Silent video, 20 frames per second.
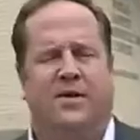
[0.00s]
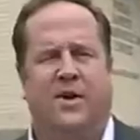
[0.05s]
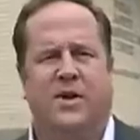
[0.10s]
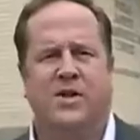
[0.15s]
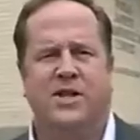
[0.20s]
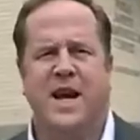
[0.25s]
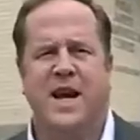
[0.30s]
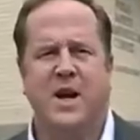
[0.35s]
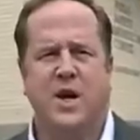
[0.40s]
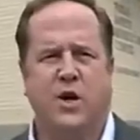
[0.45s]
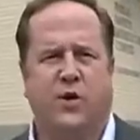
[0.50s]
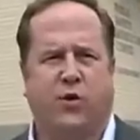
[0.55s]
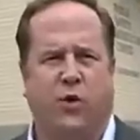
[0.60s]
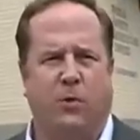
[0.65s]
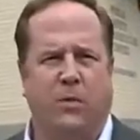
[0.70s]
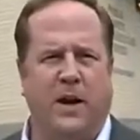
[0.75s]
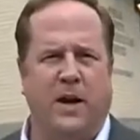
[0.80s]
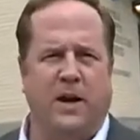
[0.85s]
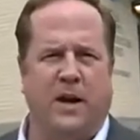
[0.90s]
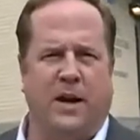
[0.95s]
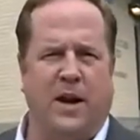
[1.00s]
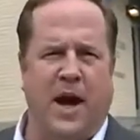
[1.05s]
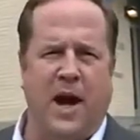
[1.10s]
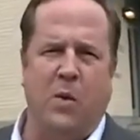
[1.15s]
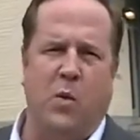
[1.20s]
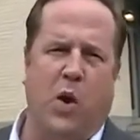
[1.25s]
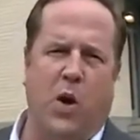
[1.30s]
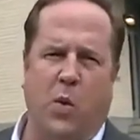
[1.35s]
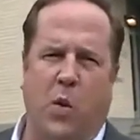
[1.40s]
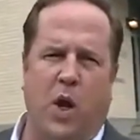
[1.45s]
The standards for being a
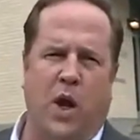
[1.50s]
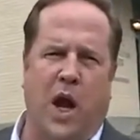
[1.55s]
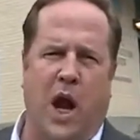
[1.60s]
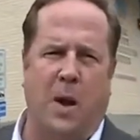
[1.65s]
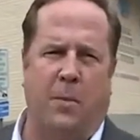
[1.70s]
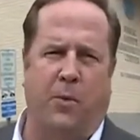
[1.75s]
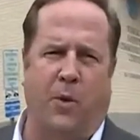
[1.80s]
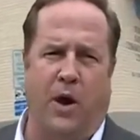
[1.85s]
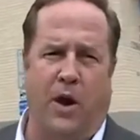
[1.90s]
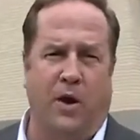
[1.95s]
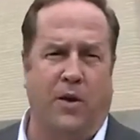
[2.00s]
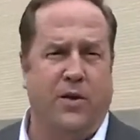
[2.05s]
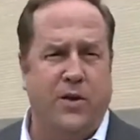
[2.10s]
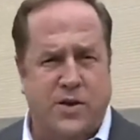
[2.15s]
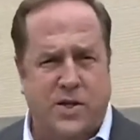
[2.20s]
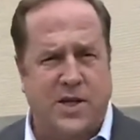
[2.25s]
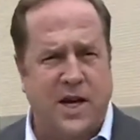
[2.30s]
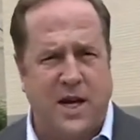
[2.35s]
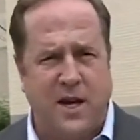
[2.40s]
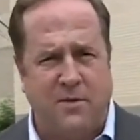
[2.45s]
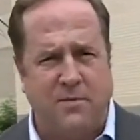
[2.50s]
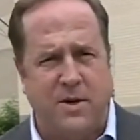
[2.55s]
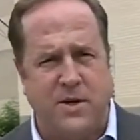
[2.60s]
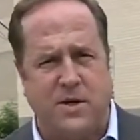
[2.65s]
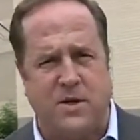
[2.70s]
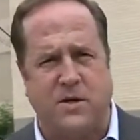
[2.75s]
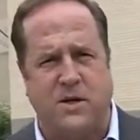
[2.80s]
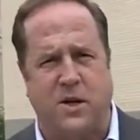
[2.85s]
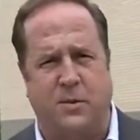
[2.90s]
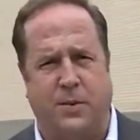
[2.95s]
nine one one operator in the state of
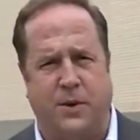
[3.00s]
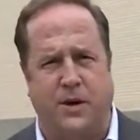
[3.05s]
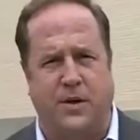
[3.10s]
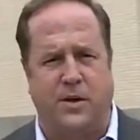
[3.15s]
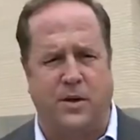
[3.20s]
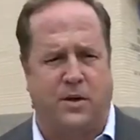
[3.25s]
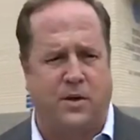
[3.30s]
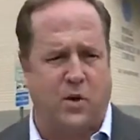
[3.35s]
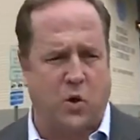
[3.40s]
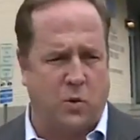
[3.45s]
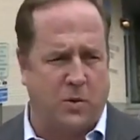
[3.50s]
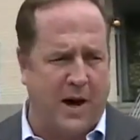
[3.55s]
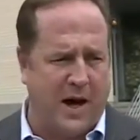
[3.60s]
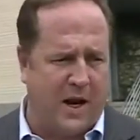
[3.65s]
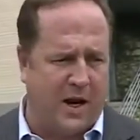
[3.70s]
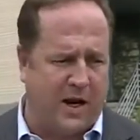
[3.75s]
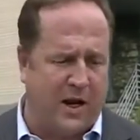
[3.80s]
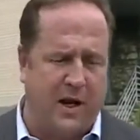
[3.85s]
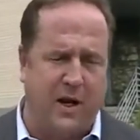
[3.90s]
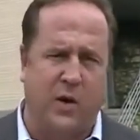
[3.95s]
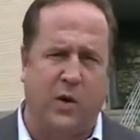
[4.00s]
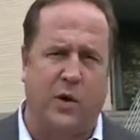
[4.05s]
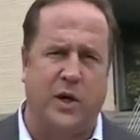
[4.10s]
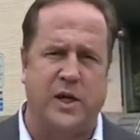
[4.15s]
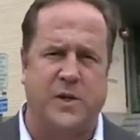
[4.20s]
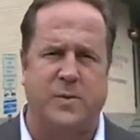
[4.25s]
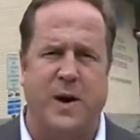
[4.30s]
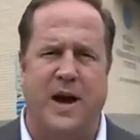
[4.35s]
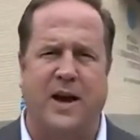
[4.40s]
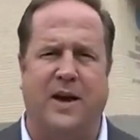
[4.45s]
Mississippi took a dramatic
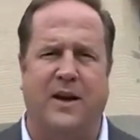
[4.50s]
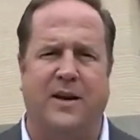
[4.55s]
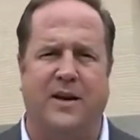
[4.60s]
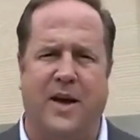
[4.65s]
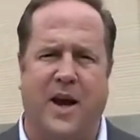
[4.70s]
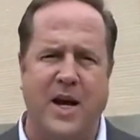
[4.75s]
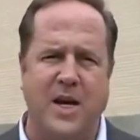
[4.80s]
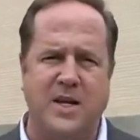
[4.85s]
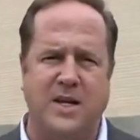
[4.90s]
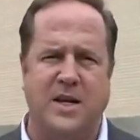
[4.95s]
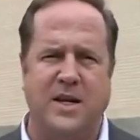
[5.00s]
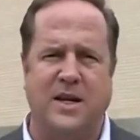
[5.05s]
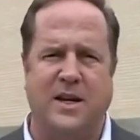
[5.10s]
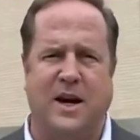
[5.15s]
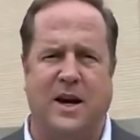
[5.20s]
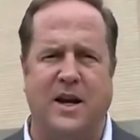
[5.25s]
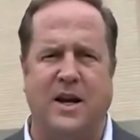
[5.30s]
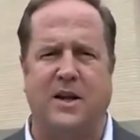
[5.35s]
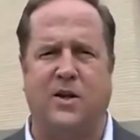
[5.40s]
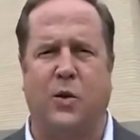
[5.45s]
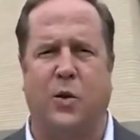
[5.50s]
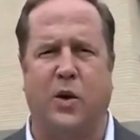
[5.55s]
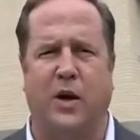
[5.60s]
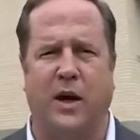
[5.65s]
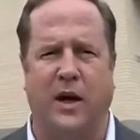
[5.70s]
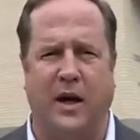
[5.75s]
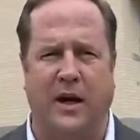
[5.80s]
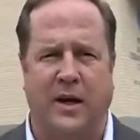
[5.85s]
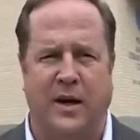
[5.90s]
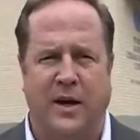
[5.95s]
increase back in nineteen
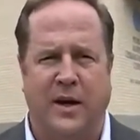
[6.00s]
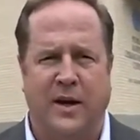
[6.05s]
ninety-three.